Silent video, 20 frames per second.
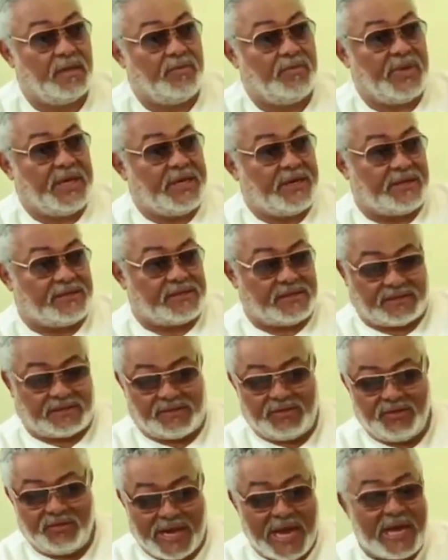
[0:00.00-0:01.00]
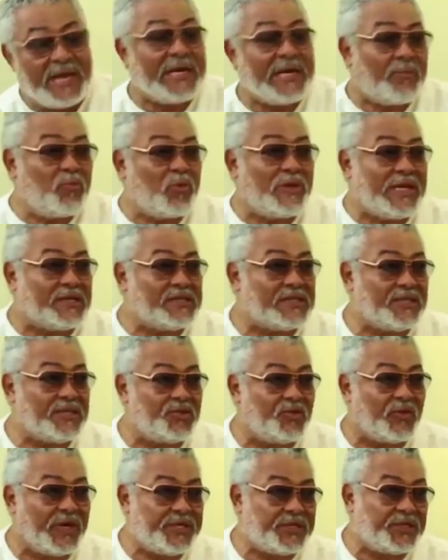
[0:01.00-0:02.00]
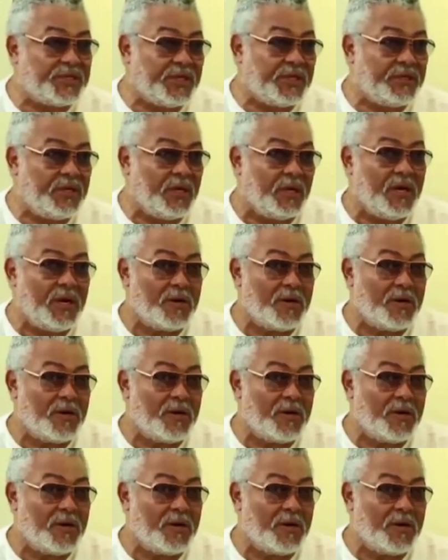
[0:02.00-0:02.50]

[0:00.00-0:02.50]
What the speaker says: because you end up with a situation,